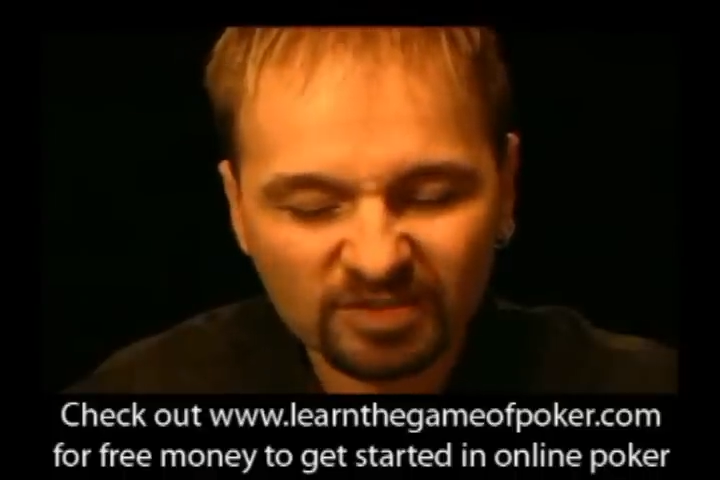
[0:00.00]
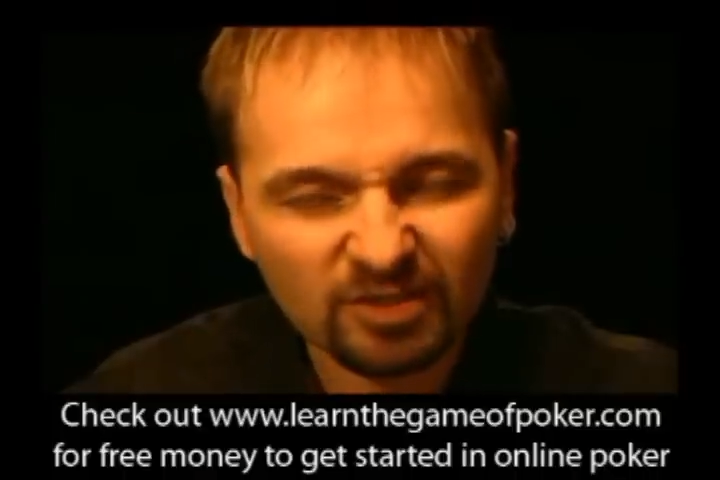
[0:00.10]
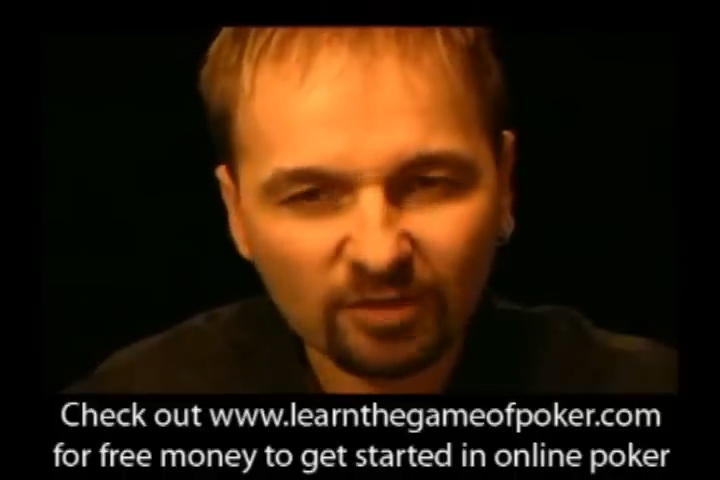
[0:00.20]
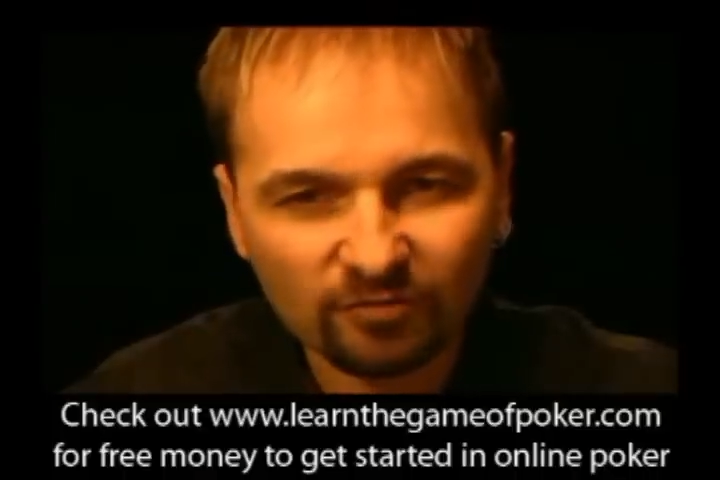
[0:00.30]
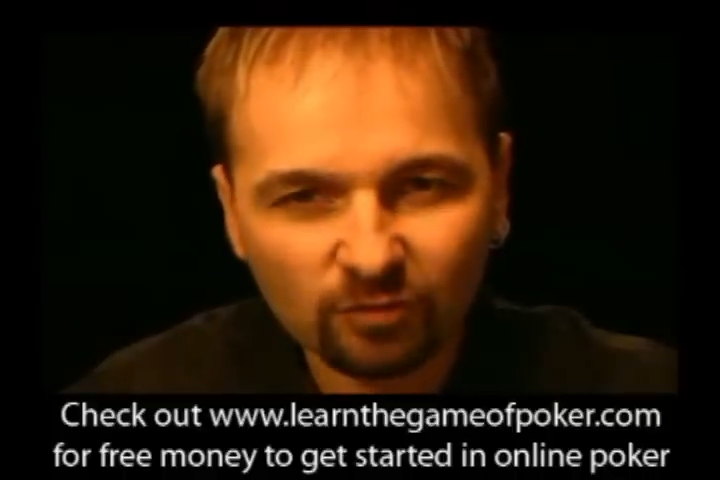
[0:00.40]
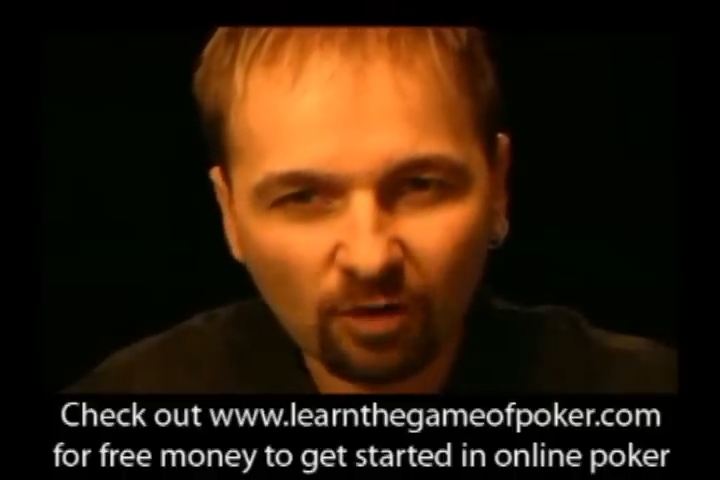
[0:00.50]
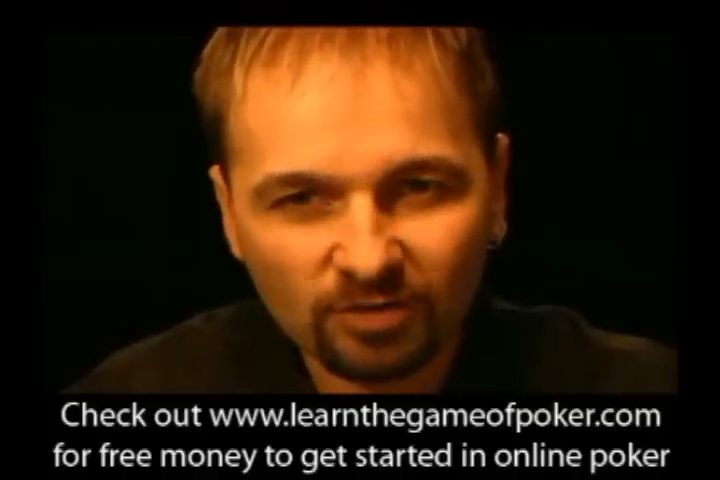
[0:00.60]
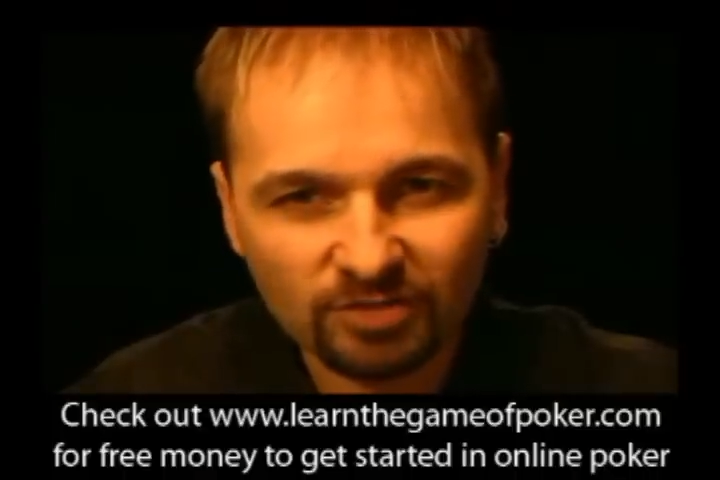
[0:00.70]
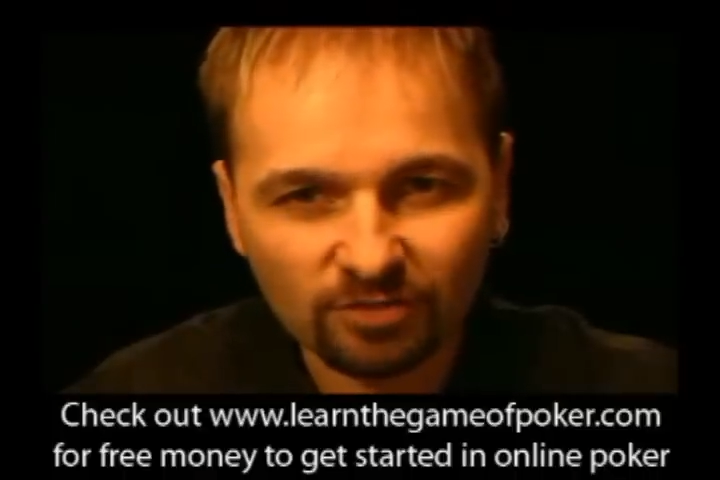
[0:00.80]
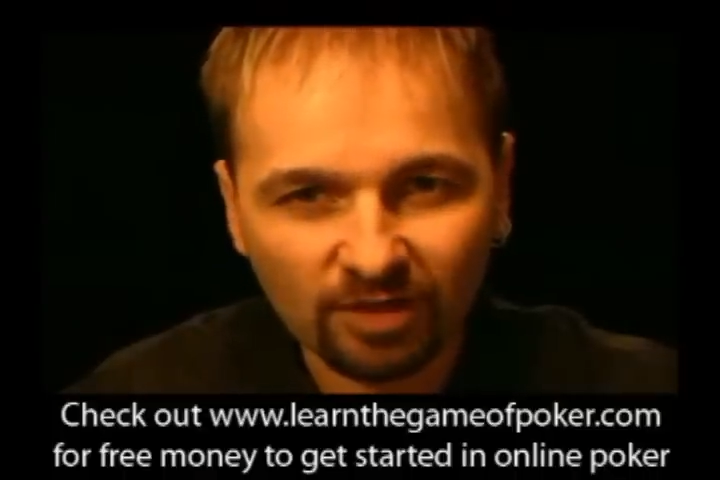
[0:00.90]
Let's say you have 2
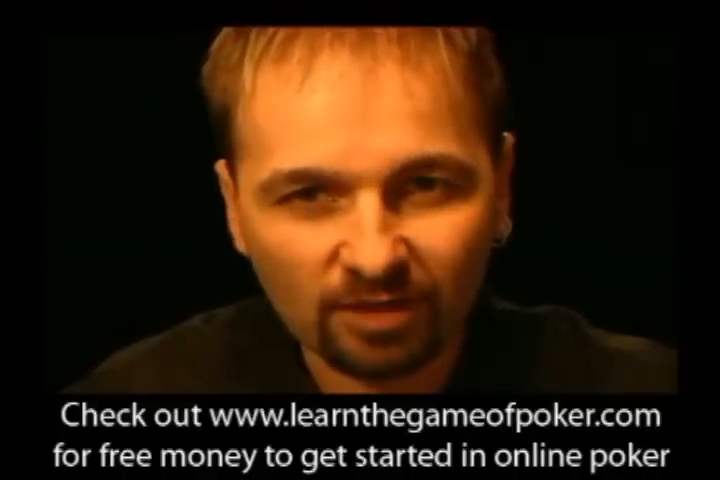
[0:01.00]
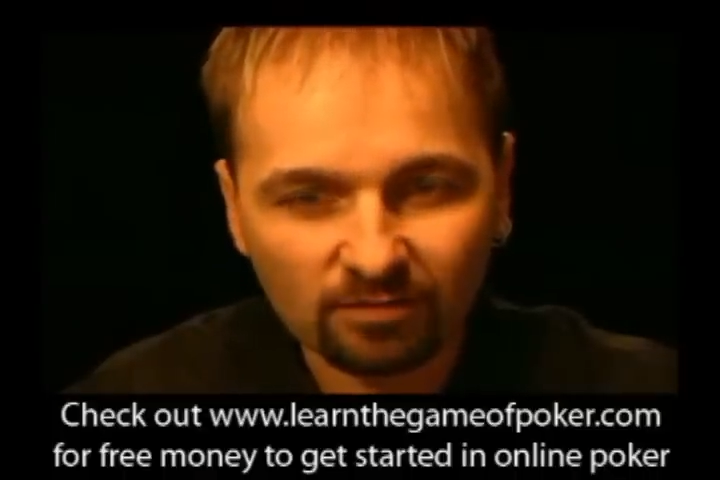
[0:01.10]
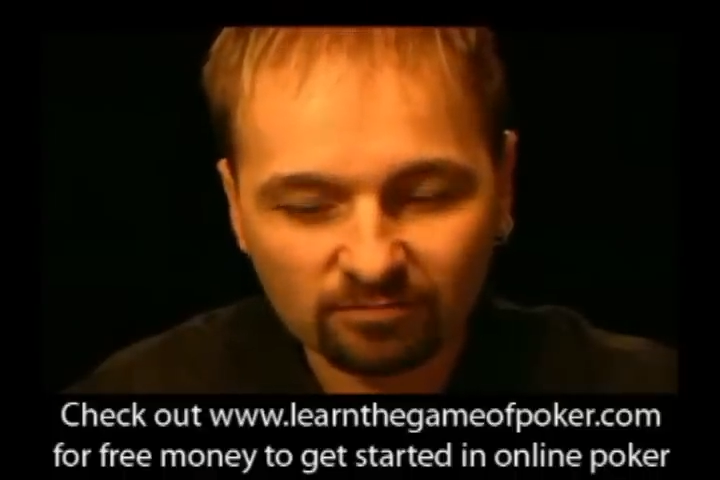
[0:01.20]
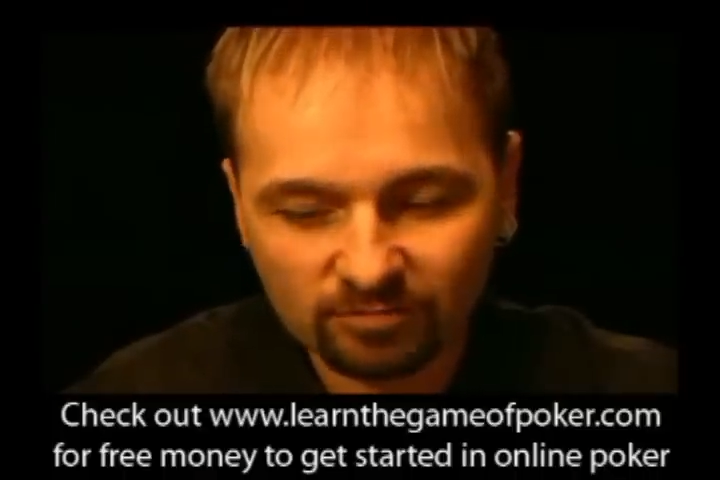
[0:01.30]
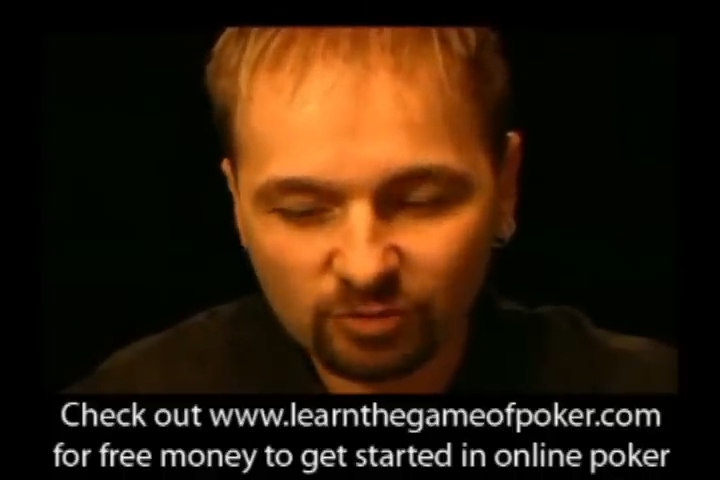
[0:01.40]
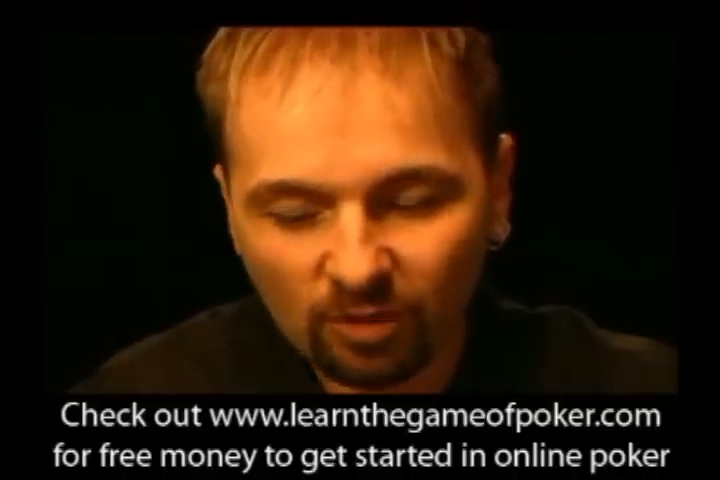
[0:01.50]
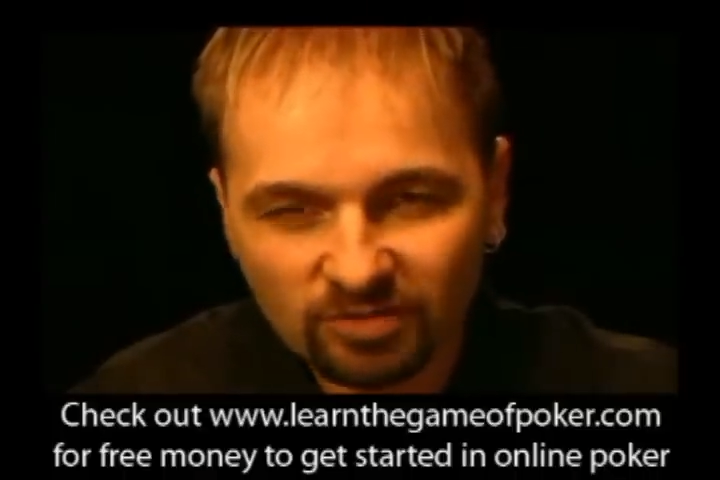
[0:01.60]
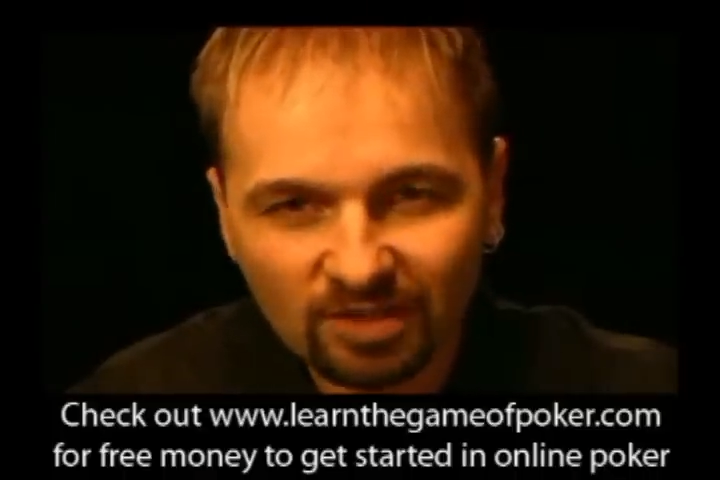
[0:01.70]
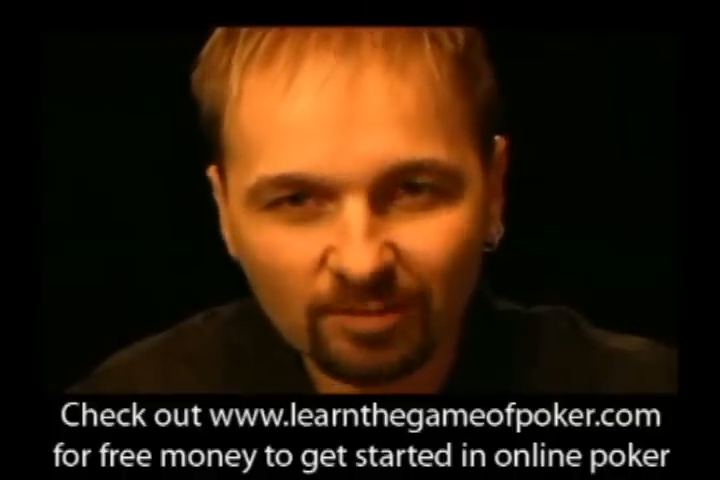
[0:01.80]
hearts in your hand. 2 hearts